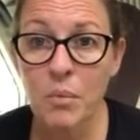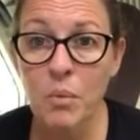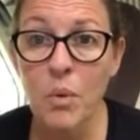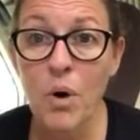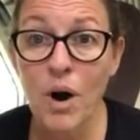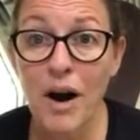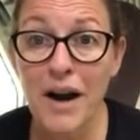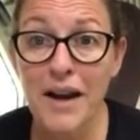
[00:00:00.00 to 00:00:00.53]

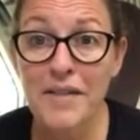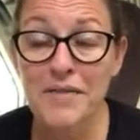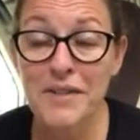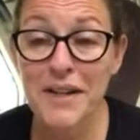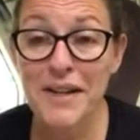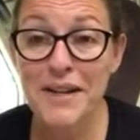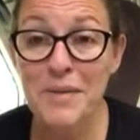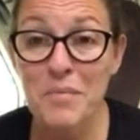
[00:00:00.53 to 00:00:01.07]
What I've
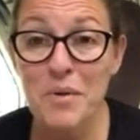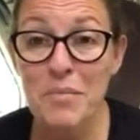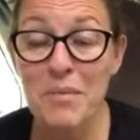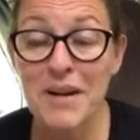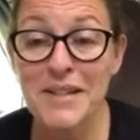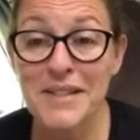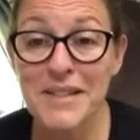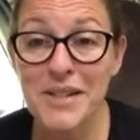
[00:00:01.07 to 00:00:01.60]
done and what
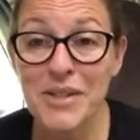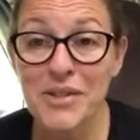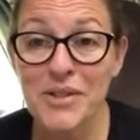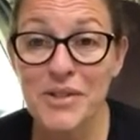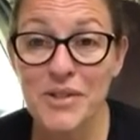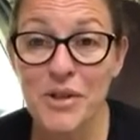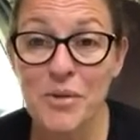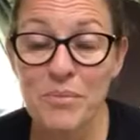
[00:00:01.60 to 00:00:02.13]
my
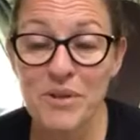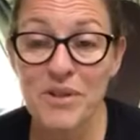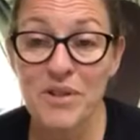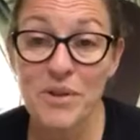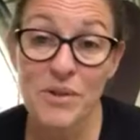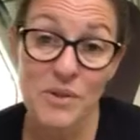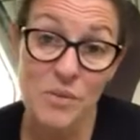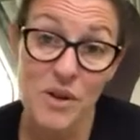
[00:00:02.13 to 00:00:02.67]
surgeons told me to
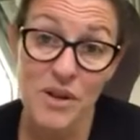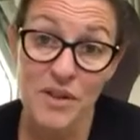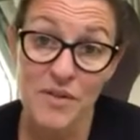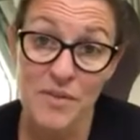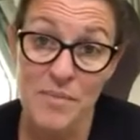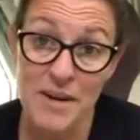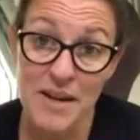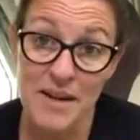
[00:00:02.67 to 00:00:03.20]
do has worked
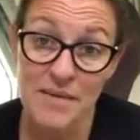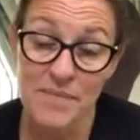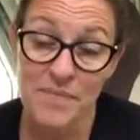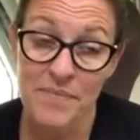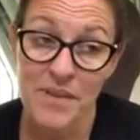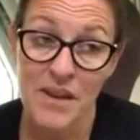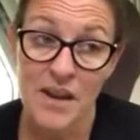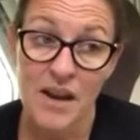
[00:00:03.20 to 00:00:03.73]
for me.
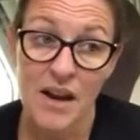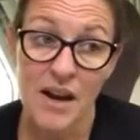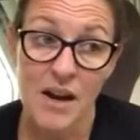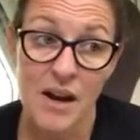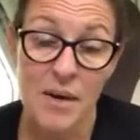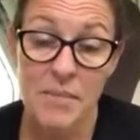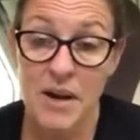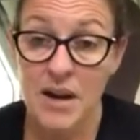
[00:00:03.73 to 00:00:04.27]

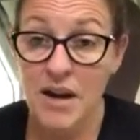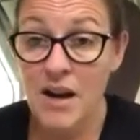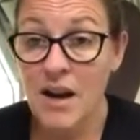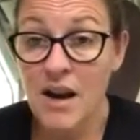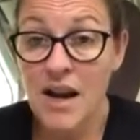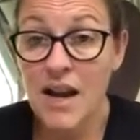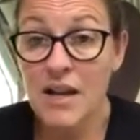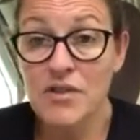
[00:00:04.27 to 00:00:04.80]

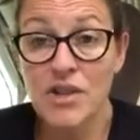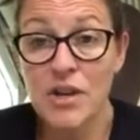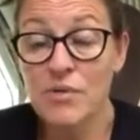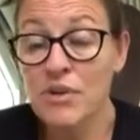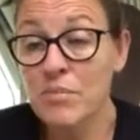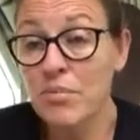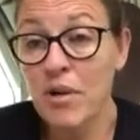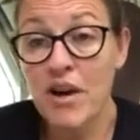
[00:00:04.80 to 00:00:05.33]
I don't
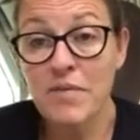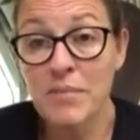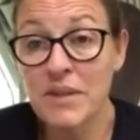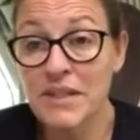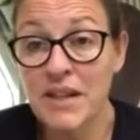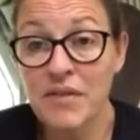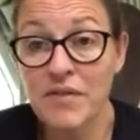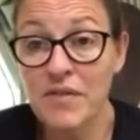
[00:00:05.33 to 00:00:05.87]
deprive
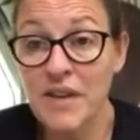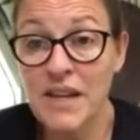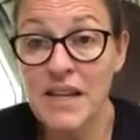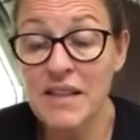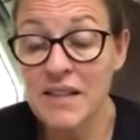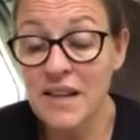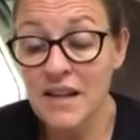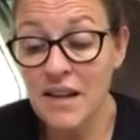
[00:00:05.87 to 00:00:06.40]
myself of
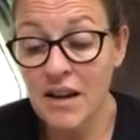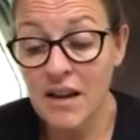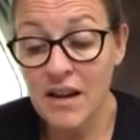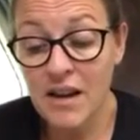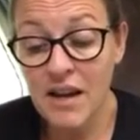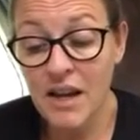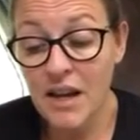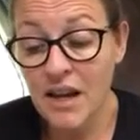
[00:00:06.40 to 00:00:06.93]
anything.
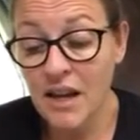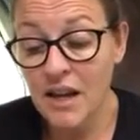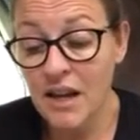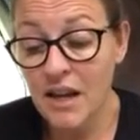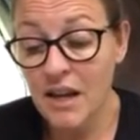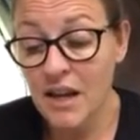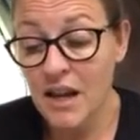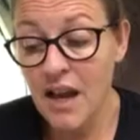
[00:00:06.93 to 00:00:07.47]

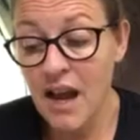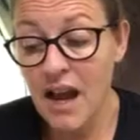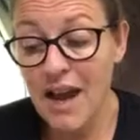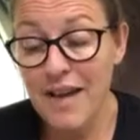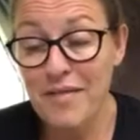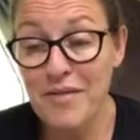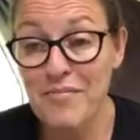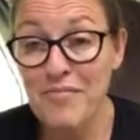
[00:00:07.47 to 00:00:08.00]
I
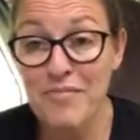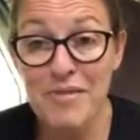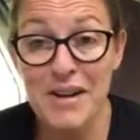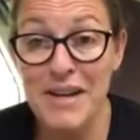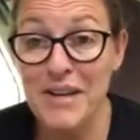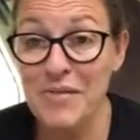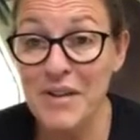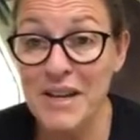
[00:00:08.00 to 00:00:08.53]
have a
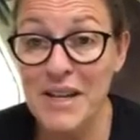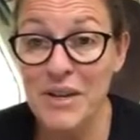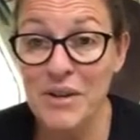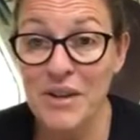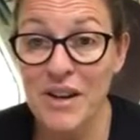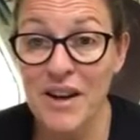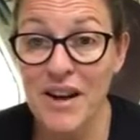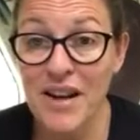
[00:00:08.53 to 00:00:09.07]
really, really
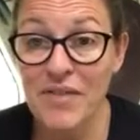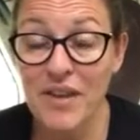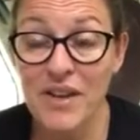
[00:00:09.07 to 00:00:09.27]
good life.